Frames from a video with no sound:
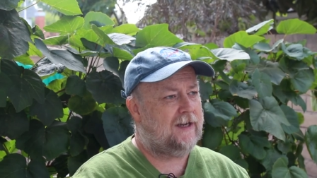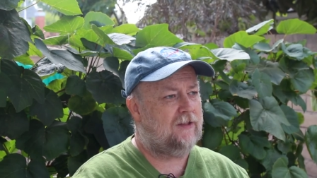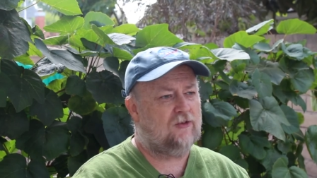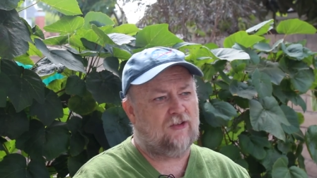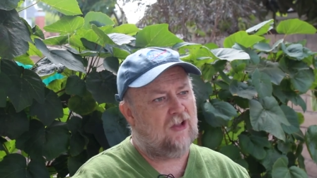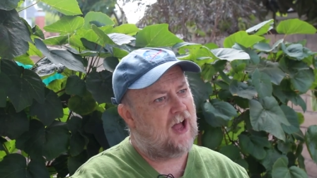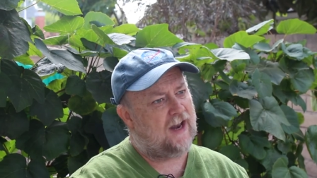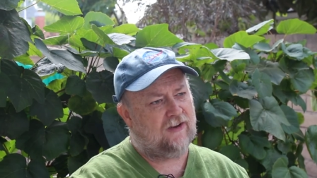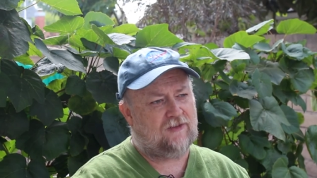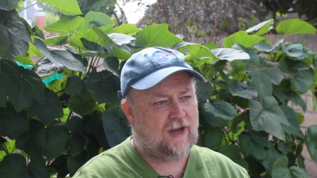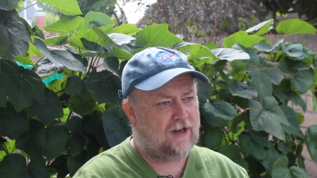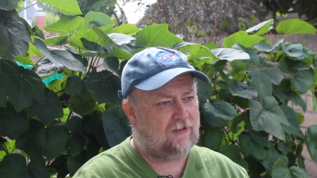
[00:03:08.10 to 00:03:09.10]
and there's a lot of
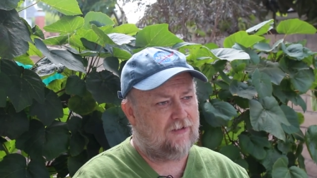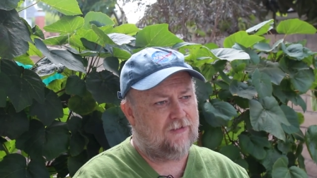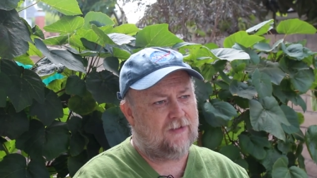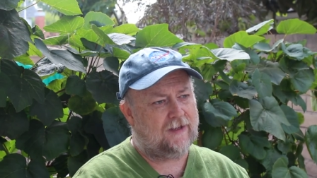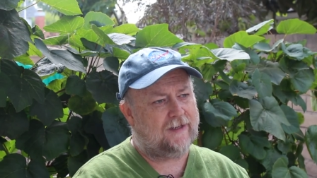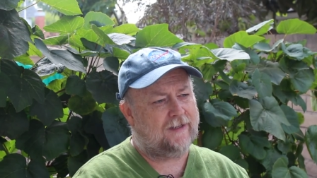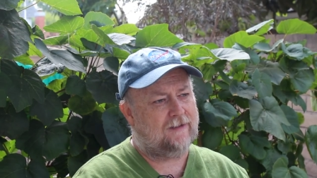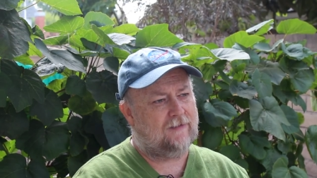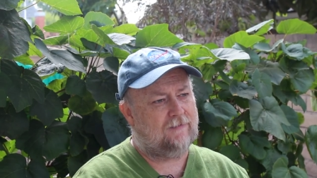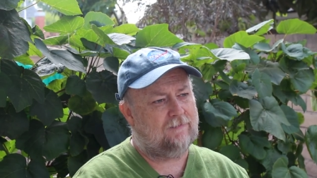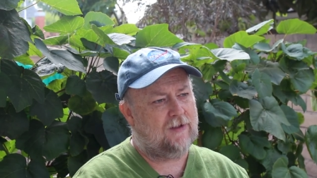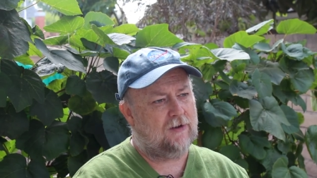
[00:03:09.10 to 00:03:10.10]
channels uh,
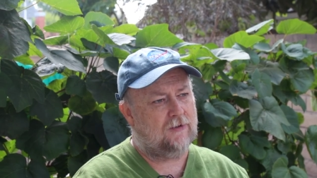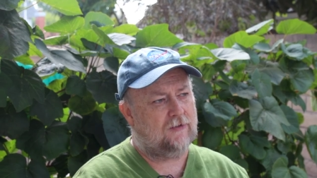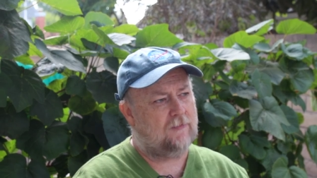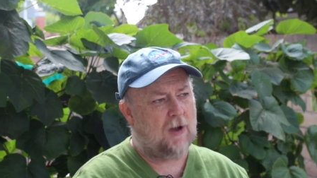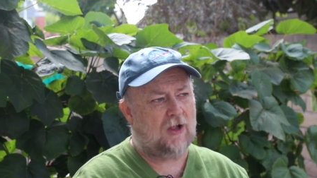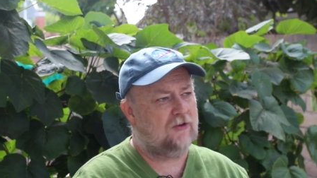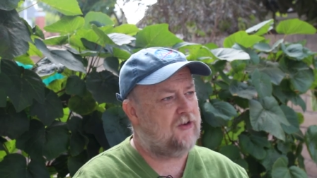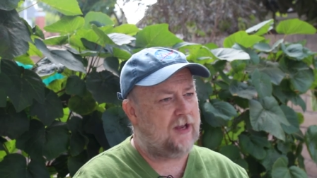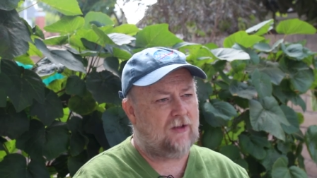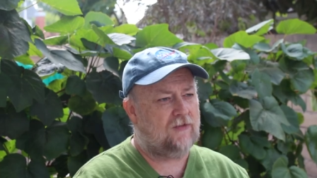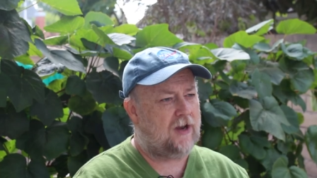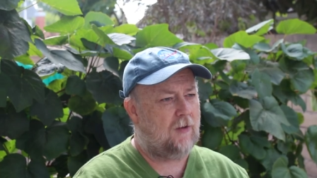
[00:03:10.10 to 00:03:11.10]
that are smaller
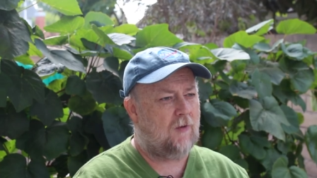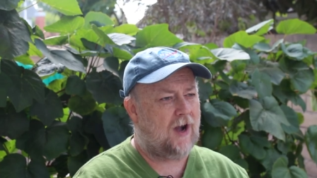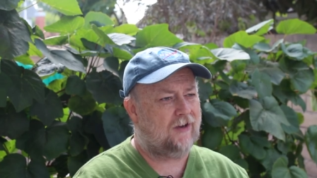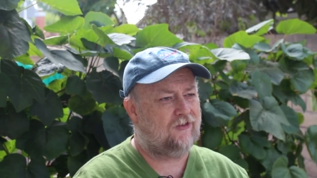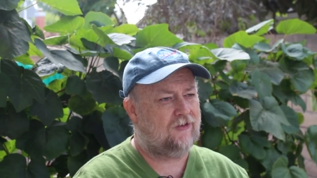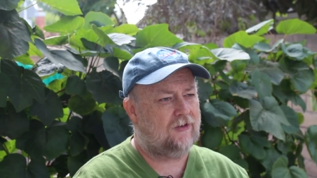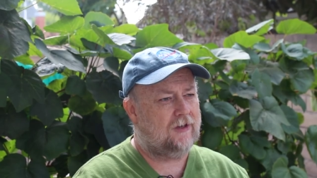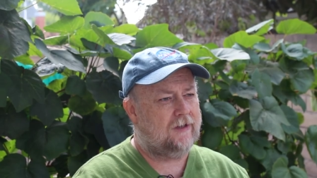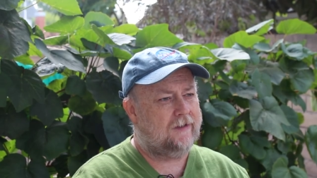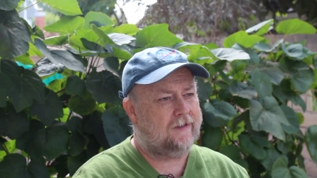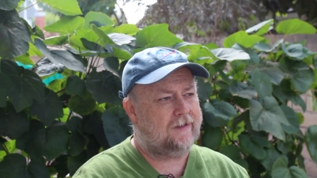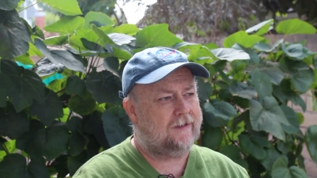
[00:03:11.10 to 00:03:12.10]
channels that I watch
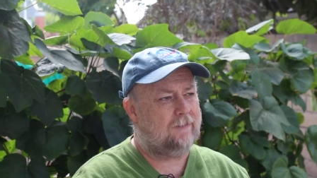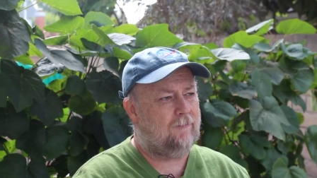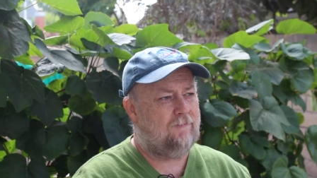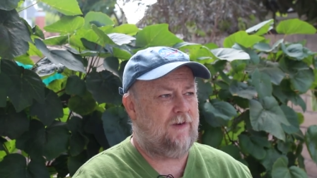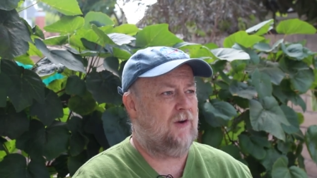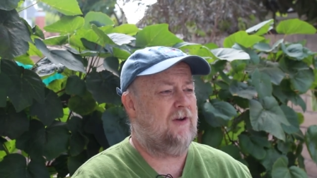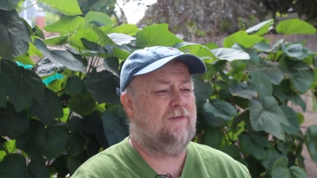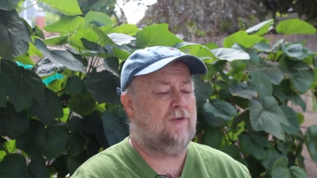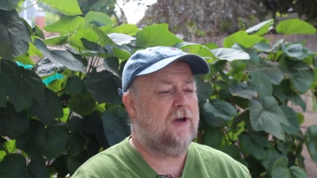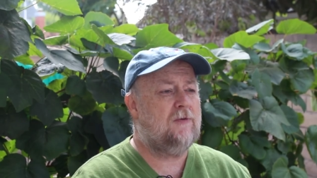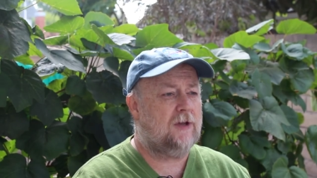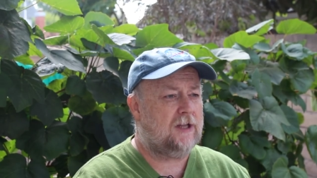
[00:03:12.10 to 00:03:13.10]
um, very
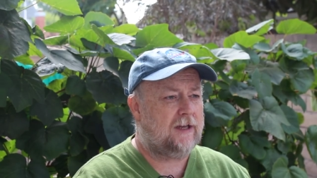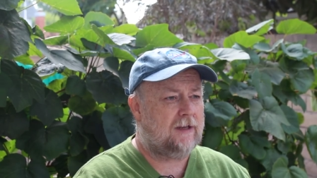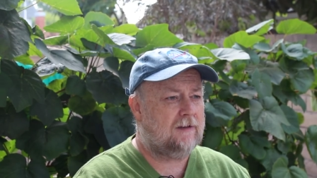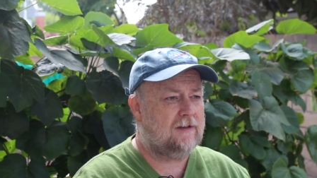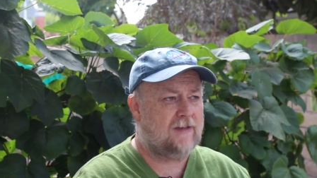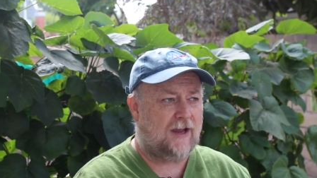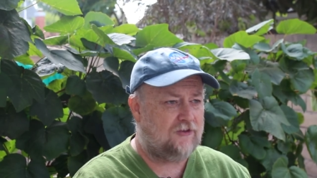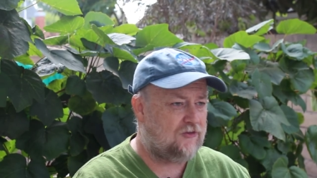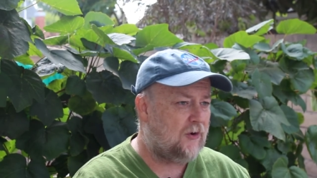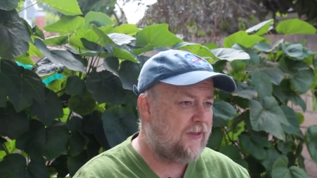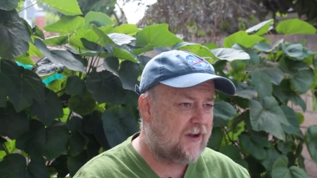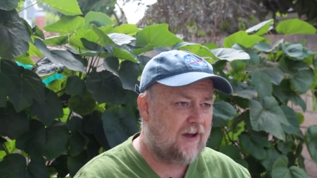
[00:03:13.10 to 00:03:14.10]
frequently because I
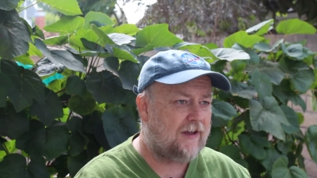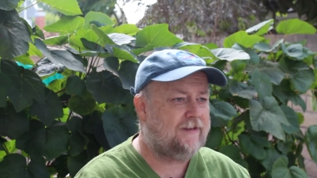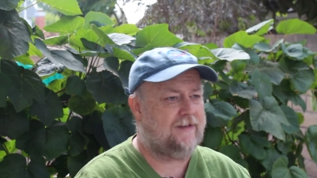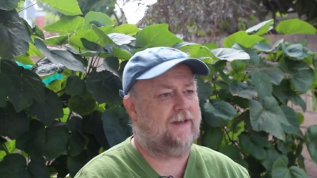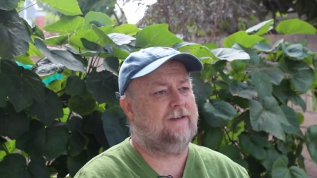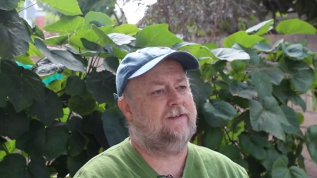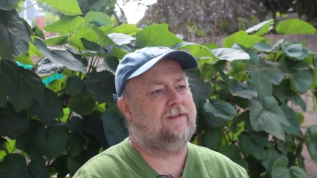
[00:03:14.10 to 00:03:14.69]
enjoy the content.